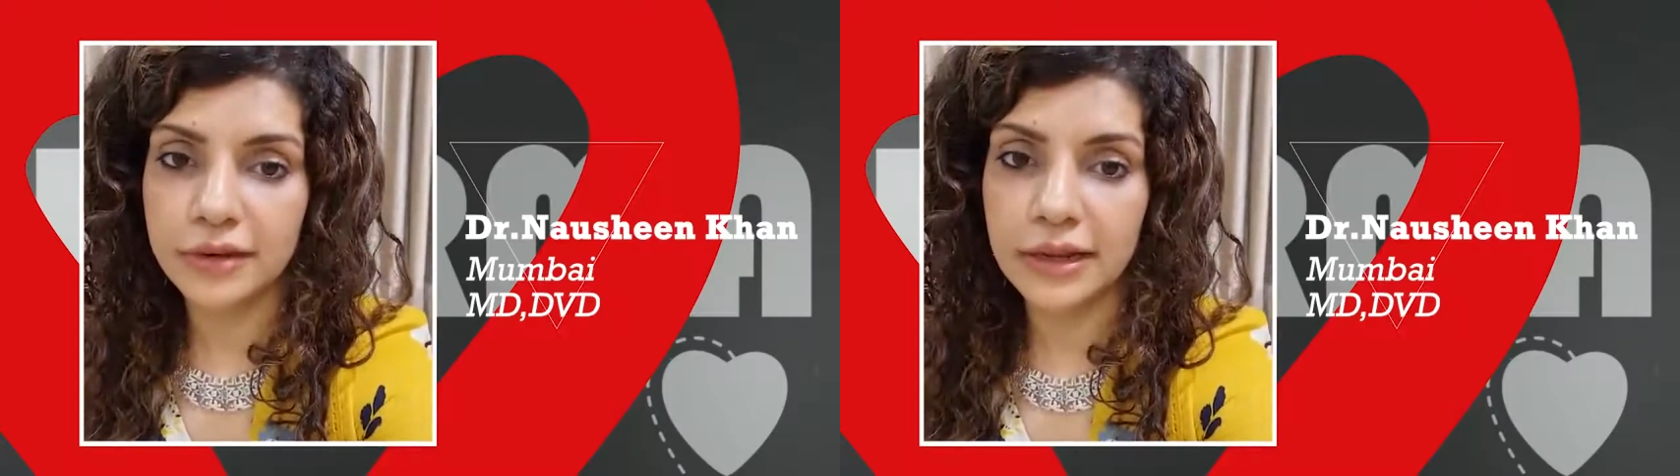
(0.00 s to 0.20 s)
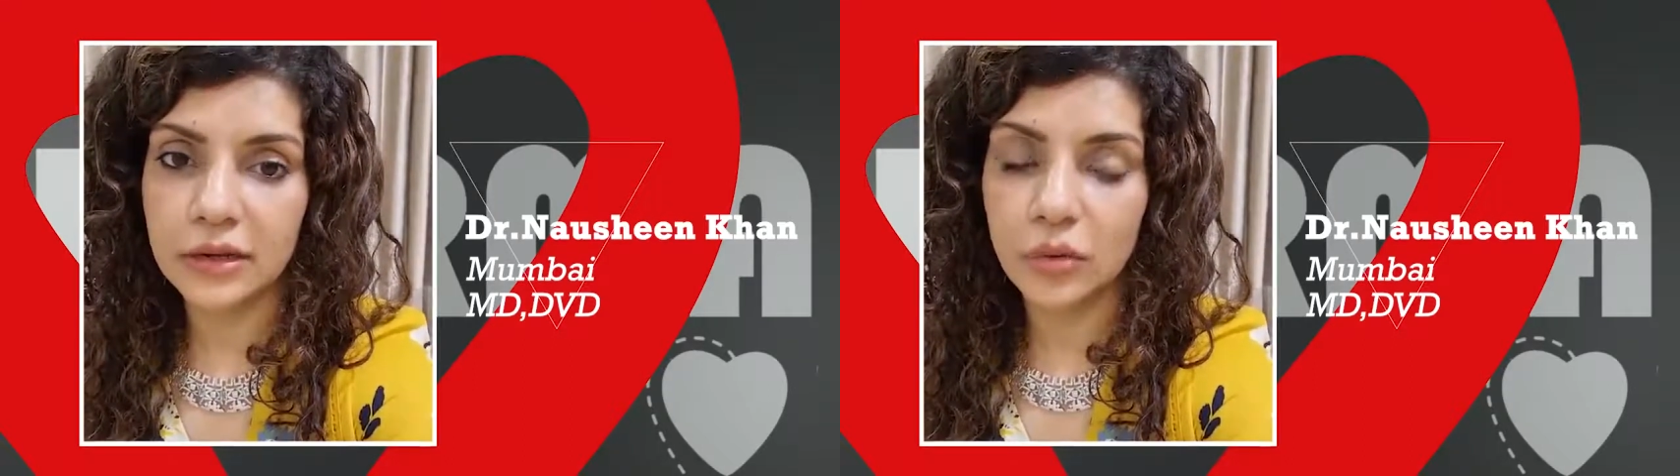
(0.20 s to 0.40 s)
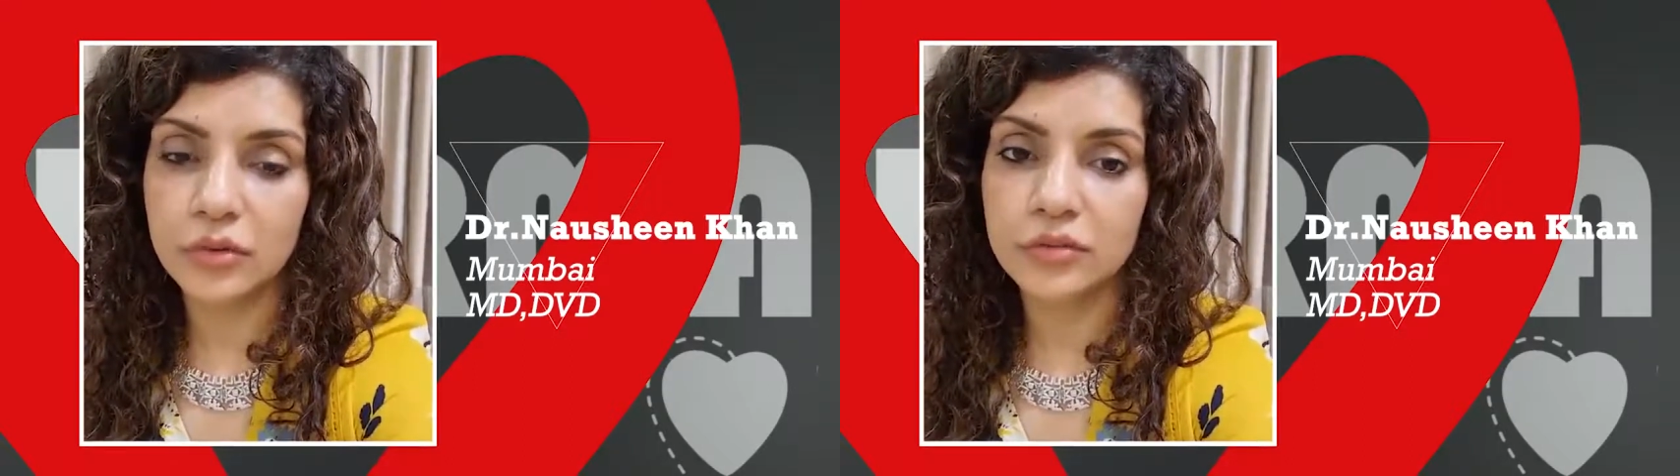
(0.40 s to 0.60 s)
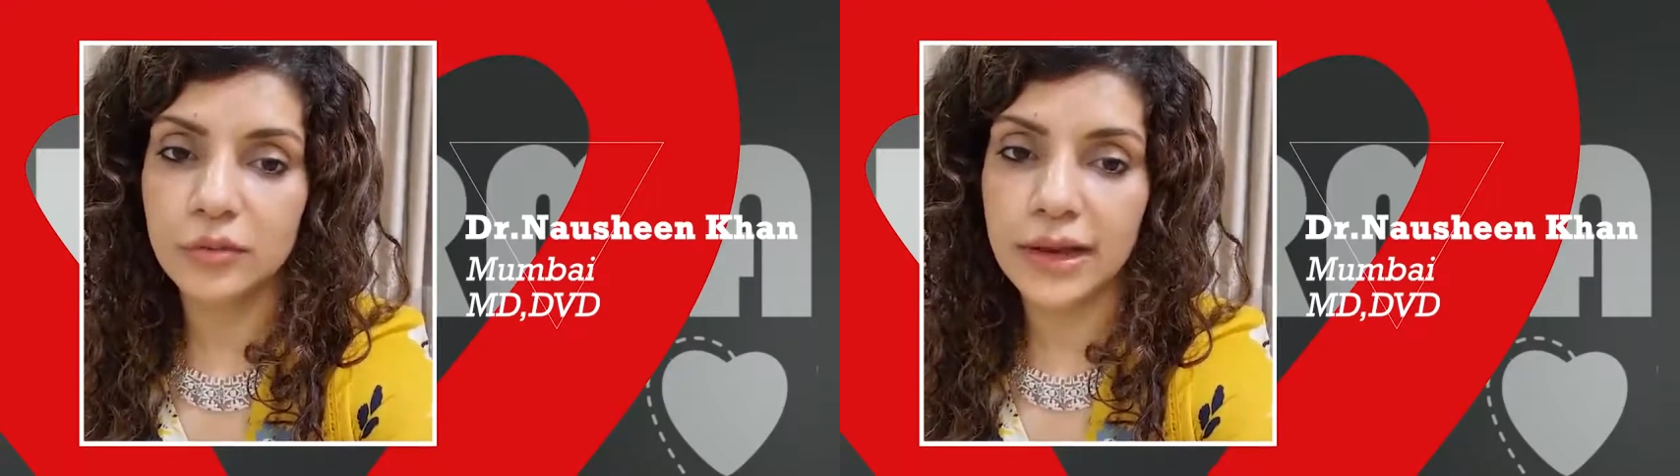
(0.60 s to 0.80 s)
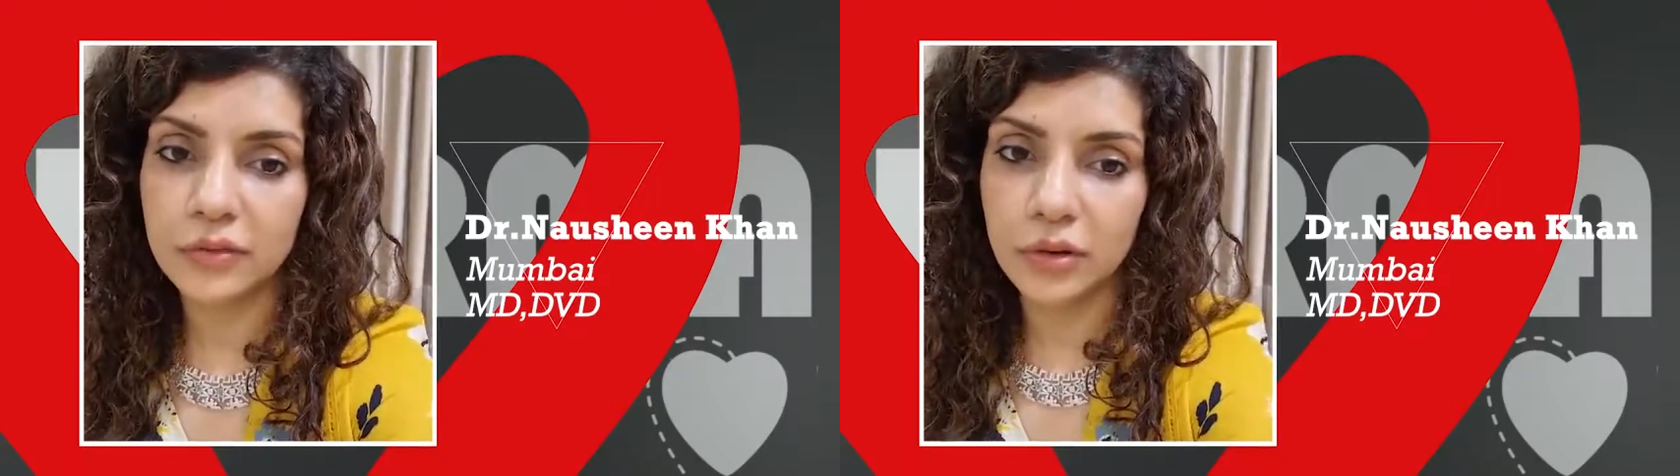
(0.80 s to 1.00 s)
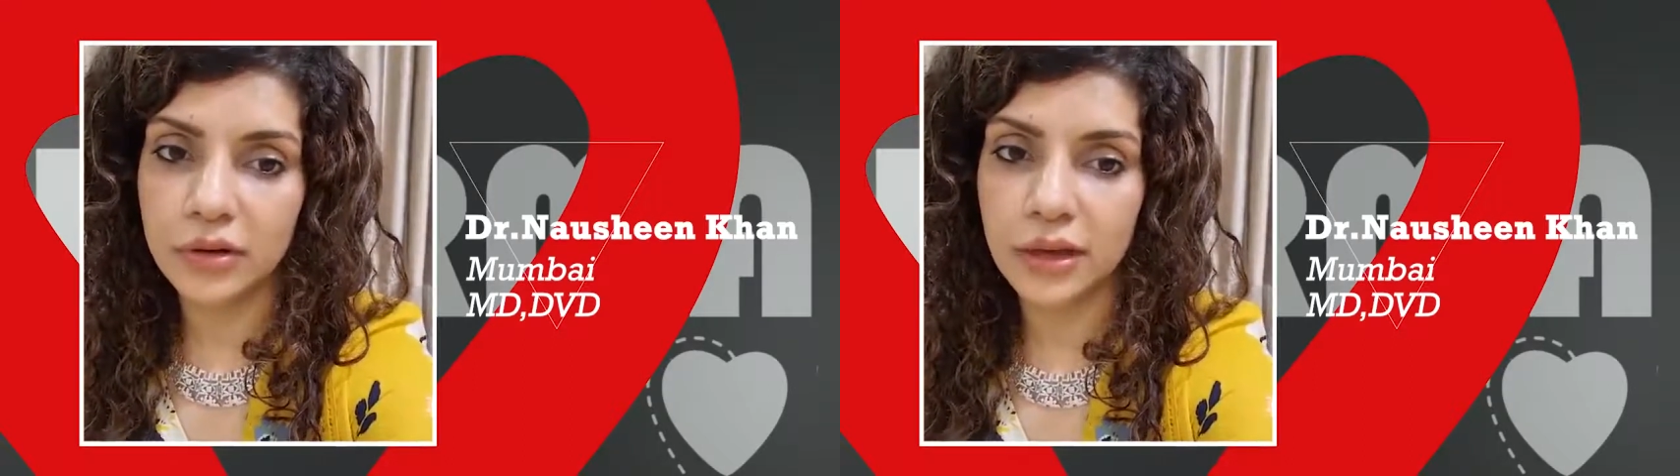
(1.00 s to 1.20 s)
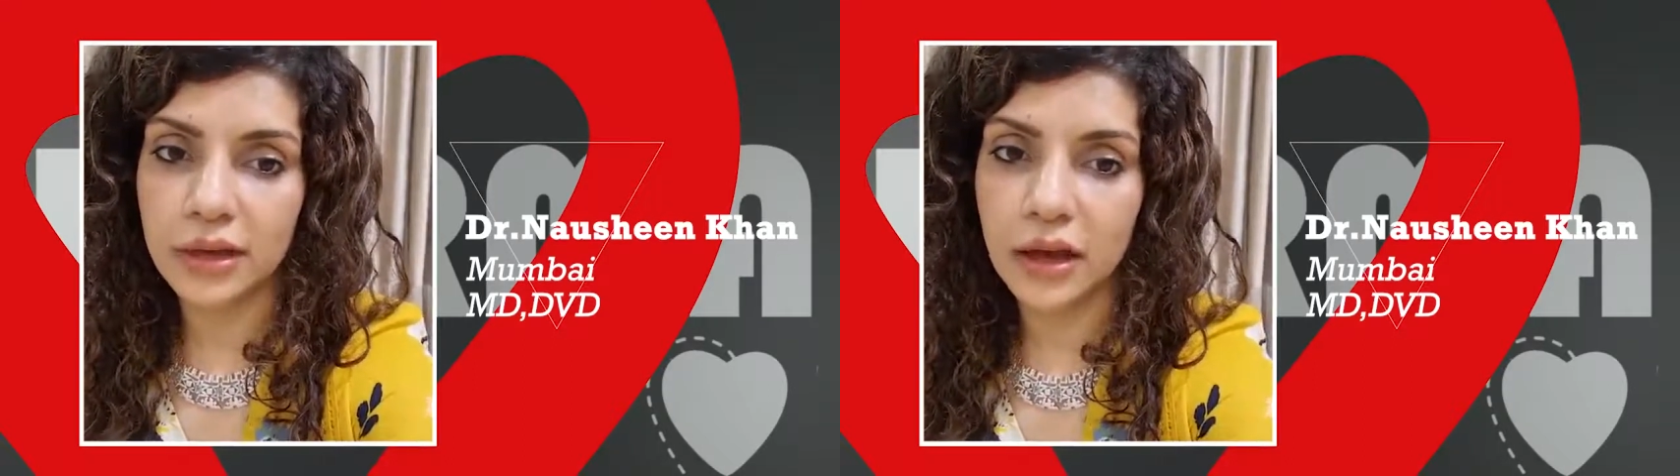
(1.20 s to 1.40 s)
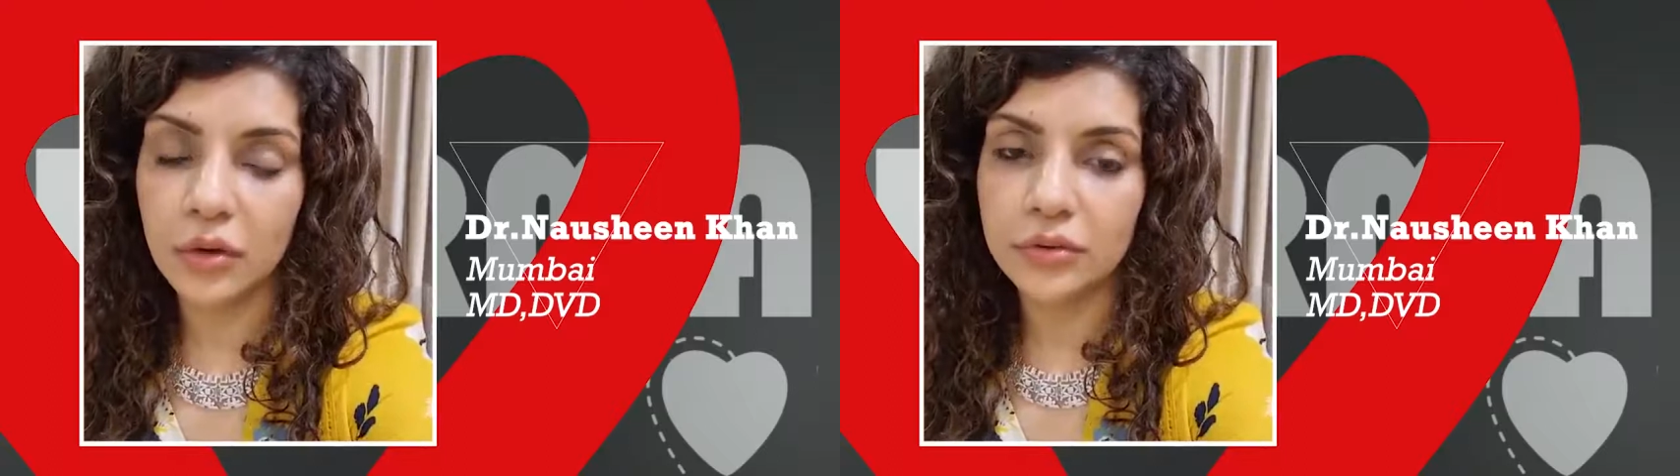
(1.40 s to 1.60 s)
fitting clothes while
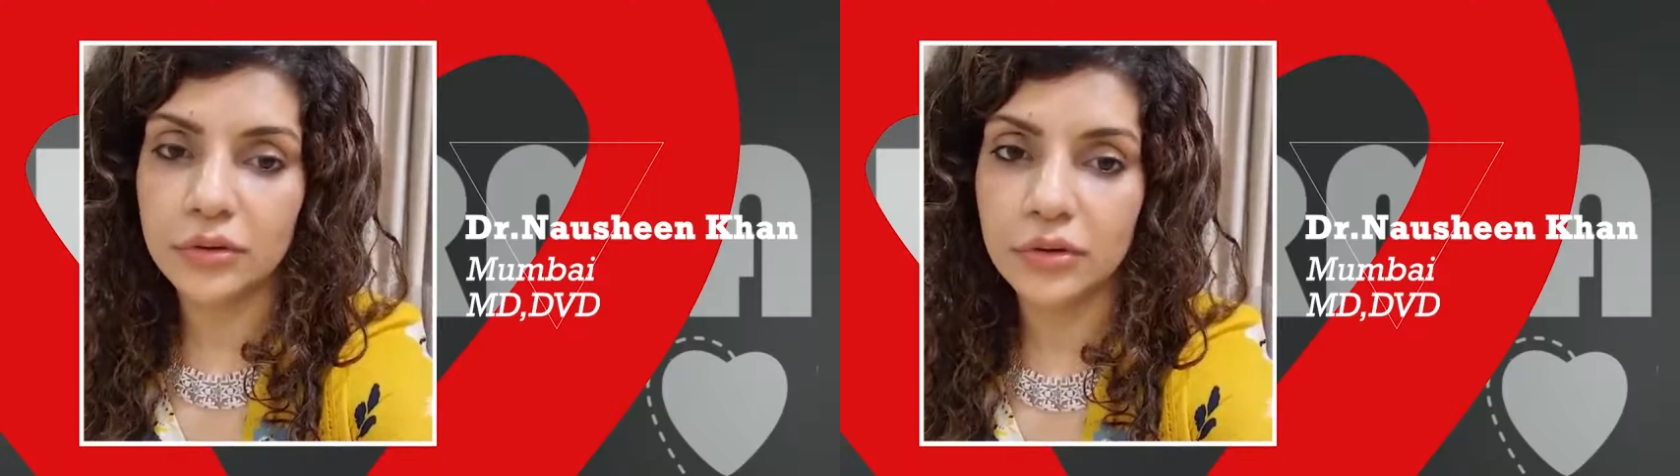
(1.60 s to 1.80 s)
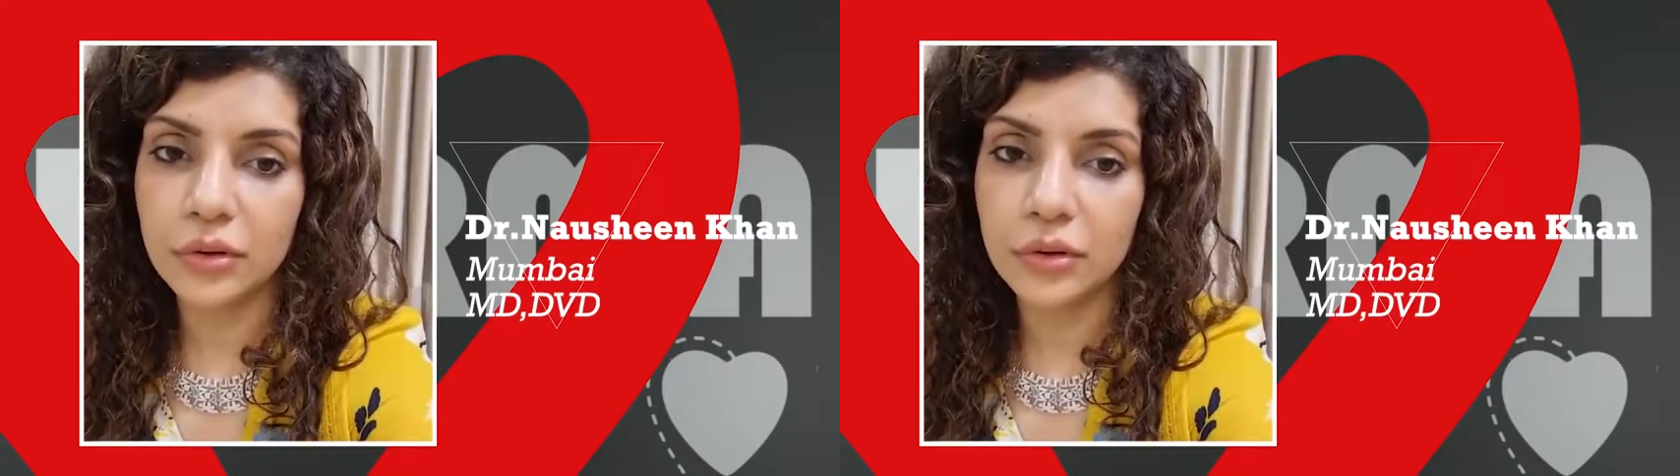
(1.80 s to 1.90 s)
working out.